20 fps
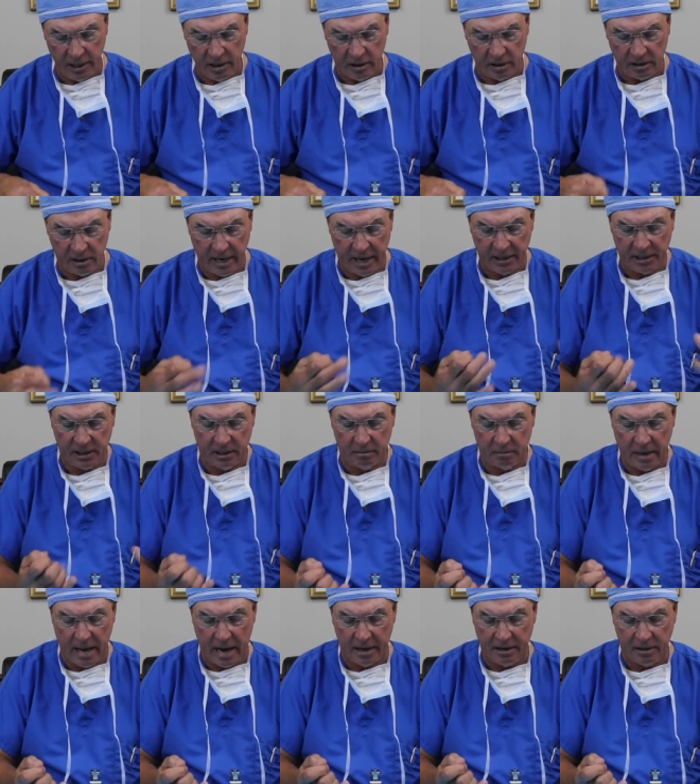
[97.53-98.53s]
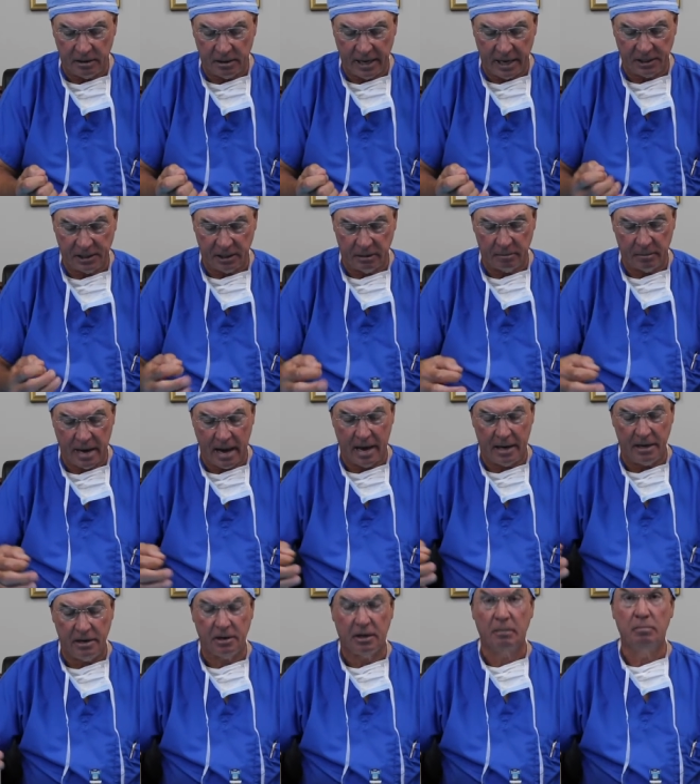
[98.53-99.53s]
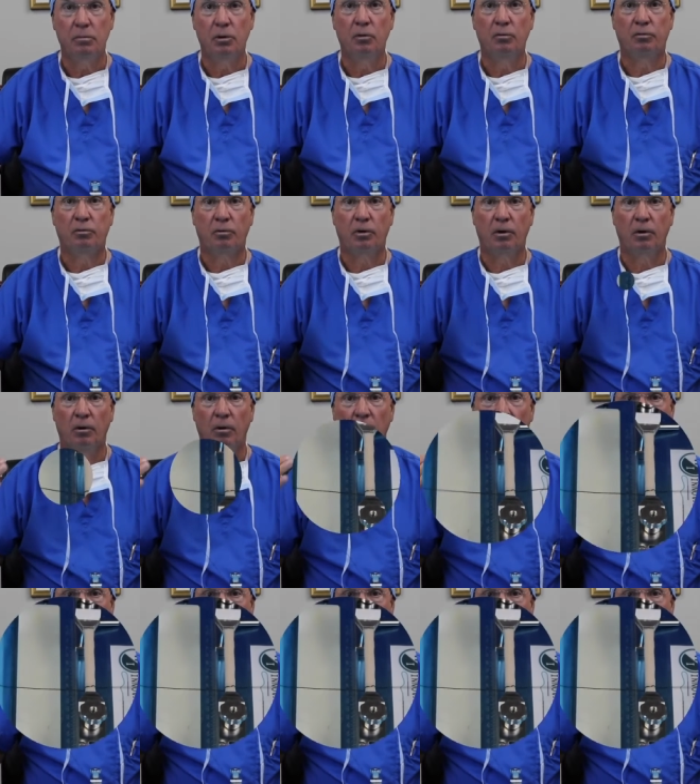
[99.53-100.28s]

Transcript: You can tension them down, and you can move through.